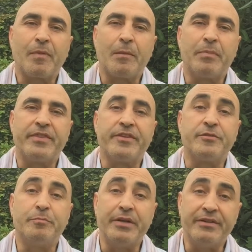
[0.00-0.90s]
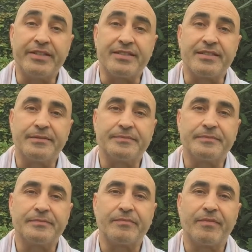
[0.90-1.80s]
But the spirit
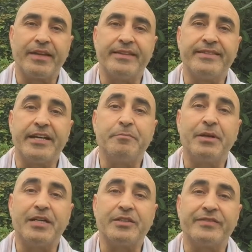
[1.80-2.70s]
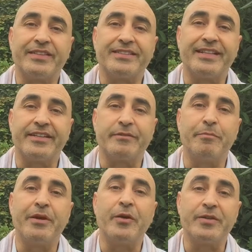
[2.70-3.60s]
is that part of us that is
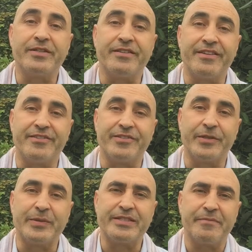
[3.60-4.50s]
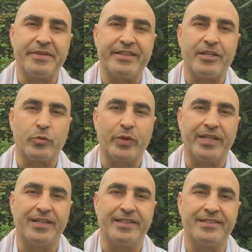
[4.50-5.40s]
beyond these two. It's something that we
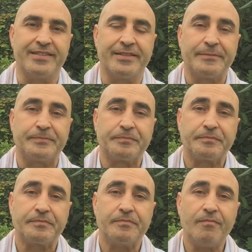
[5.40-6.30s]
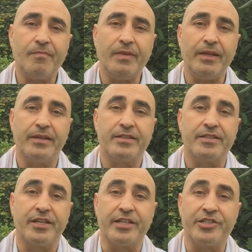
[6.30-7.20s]
can't
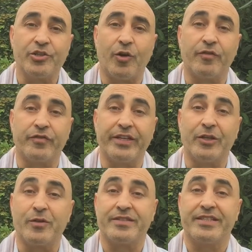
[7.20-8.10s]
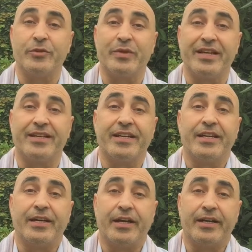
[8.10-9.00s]
touch or feel or see with our
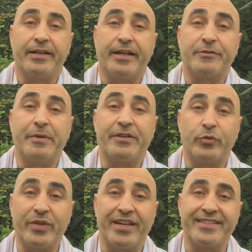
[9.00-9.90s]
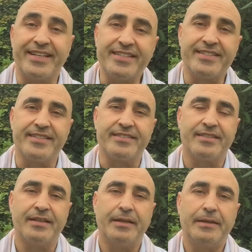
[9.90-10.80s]
experience with our senses,
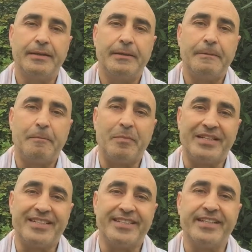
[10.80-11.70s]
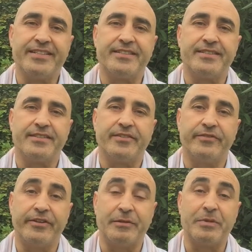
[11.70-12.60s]
but it is
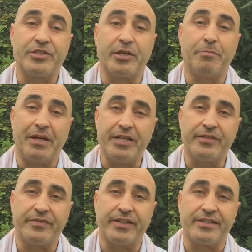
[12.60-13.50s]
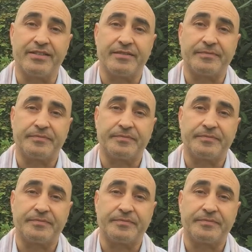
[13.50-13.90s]
very much a part of us,